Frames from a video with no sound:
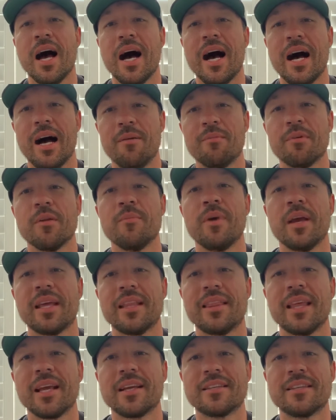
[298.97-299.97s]
I'm gonna make
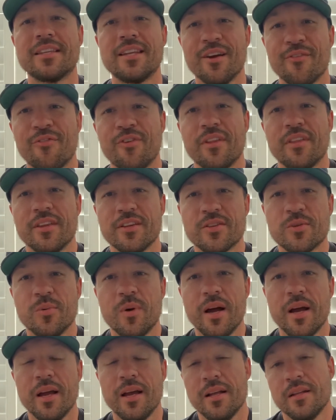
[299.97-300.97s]
things different this
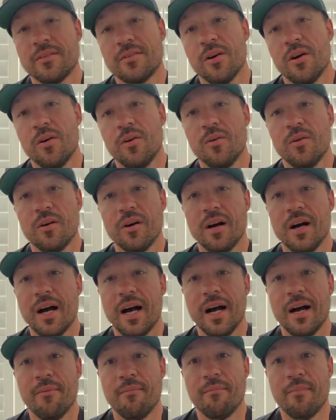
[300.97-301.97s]
way. And so
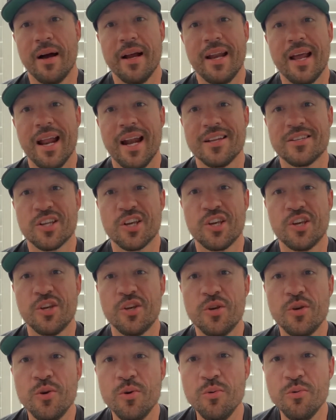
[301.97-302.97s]
my dad has a
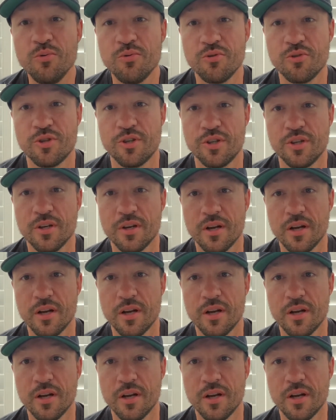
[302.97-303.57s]
huge